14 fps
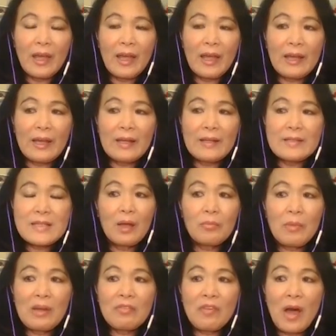And
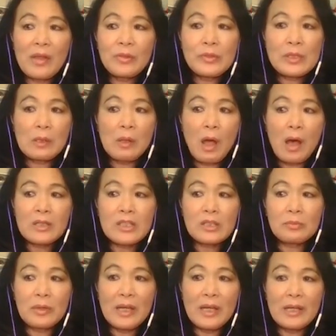my father was locked
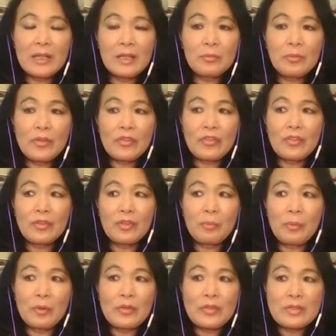away. He was the
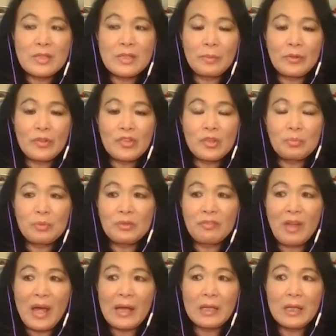person supposed to
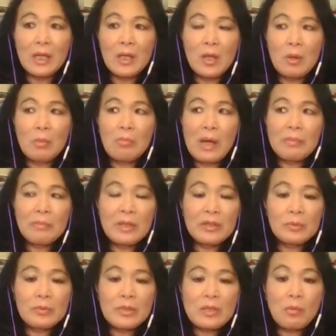provide. My mother
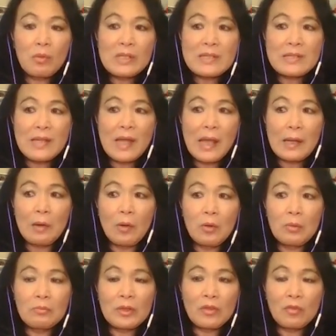was the one stayed home
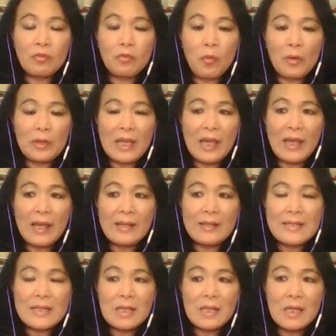with the four kids,
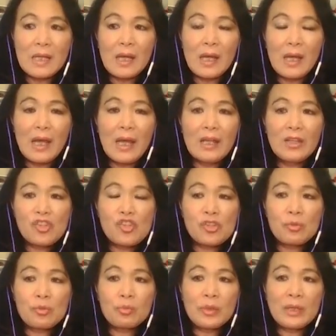and she
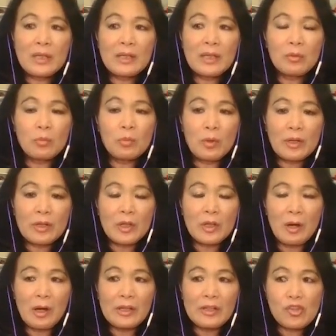really worked
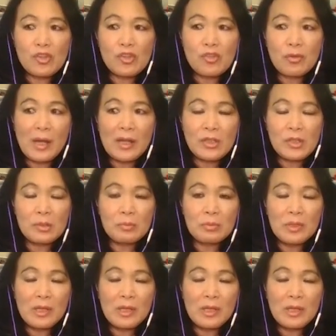hard to try to